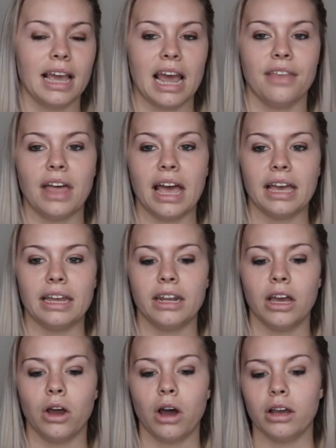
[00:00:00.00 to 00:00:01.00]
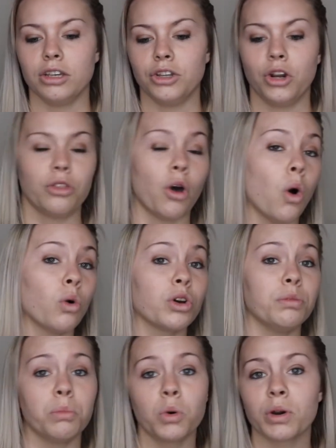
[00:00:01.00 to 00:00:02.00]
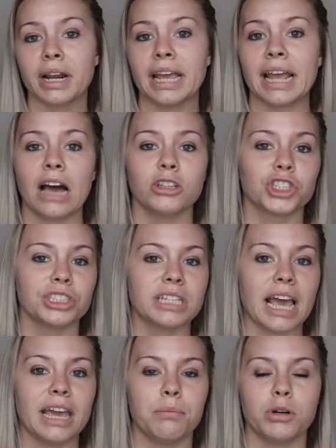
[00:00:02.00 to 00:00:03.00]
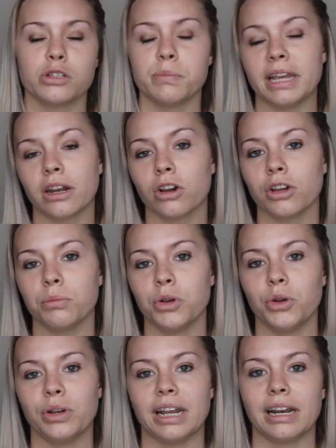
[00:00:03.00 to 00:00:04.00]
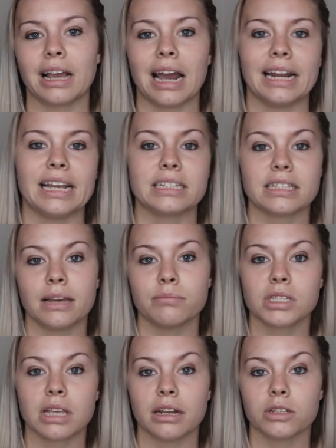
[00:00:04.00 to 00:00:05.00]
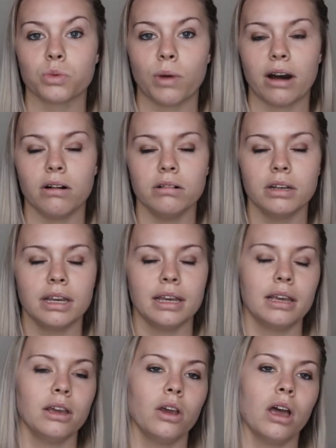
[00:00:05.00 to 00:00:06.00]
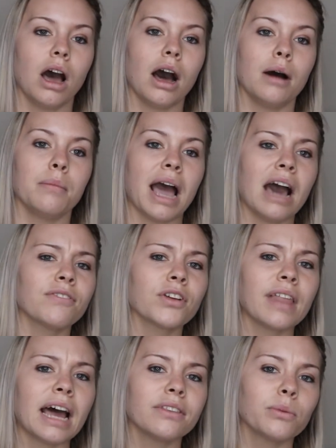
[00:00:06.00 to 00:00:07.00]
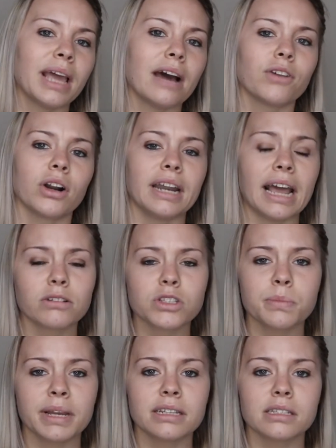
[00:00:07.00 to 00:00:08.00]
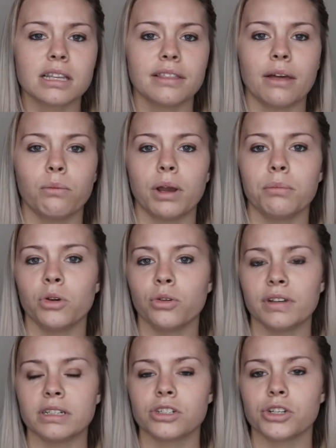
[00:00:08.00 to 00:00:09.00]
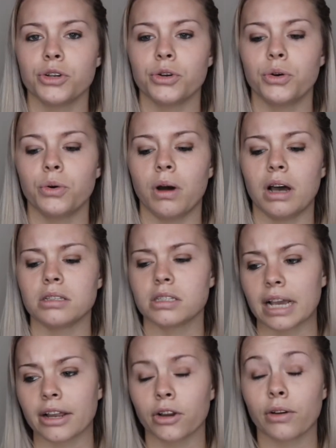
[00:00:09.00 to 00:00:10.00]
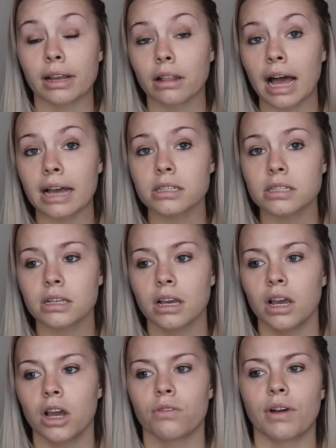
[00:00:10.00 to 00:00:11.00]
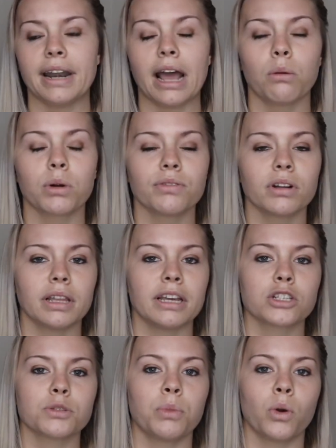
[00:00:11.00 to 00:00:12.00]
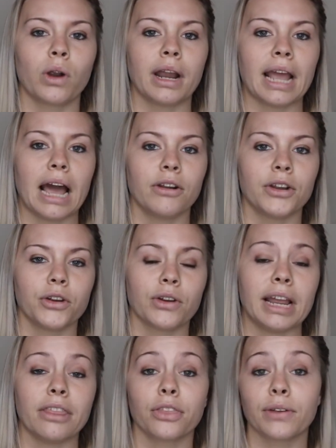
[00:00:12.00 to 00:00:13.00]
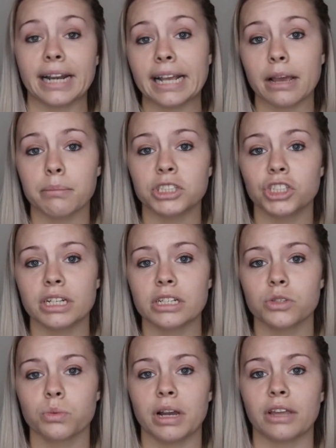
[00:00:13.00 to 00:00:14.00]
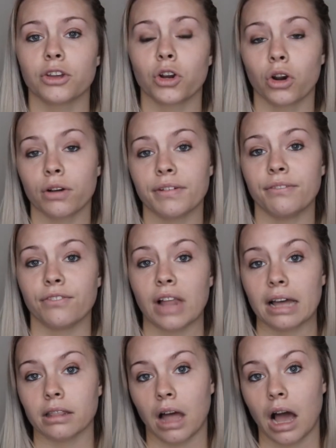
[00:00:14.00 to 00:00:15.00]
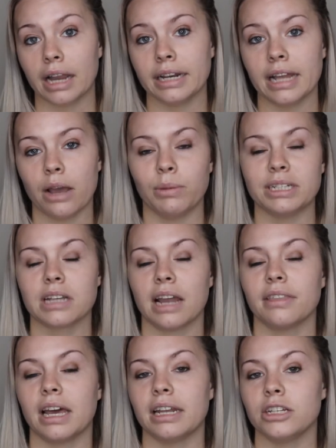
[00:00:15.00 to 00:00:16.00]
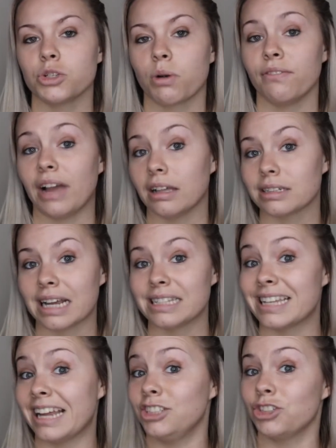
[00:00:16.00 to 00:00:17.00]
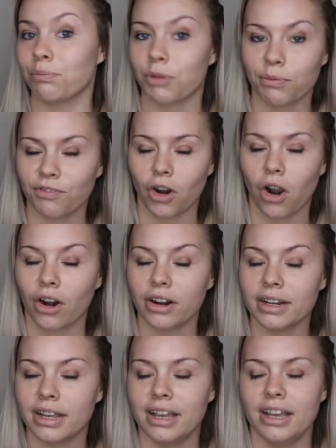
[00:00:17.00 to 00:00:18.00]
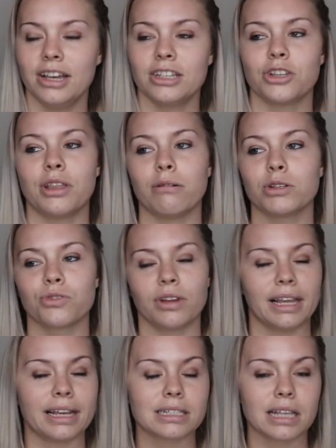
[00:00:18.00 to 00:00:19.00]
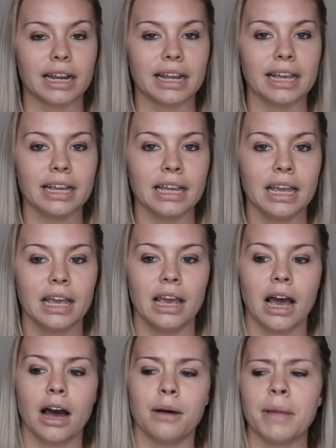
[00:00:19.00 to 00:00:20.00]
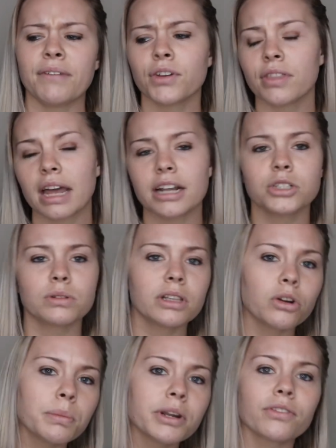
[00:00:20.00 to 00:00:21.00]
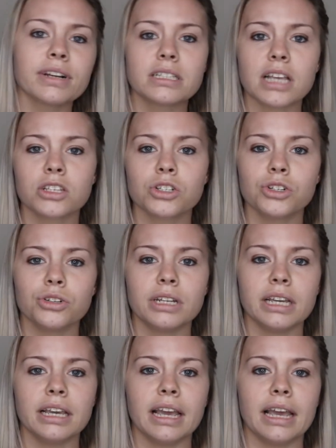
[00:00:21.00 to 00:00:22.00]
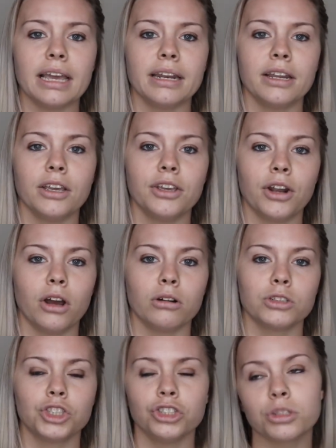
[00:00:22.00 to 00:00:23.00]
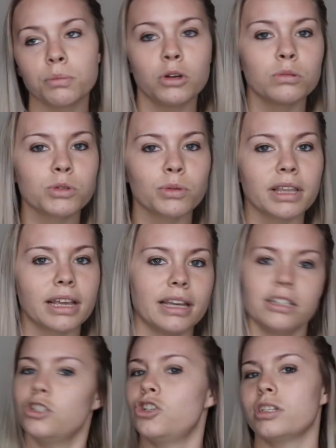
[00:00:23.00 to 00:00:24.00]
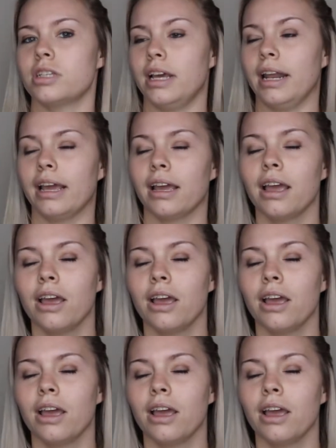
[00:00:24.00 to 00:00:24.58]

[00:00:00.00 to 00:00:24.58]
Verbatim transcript: And then, uh, you know, the whole good morning, how's your day? It puts me in a good mood and kind of gets them set as well. Um, after that, we have our announcements, and then we move into a second grade class. Right now, we're really exploring how to create 3D images with curve and flat line, and we tied that into our Valentine's Day and jump rope for heart. So that was really exciting. Um, after that, I do a little bit of recess duty and you know shoot some hoops with the kids. Just kidding.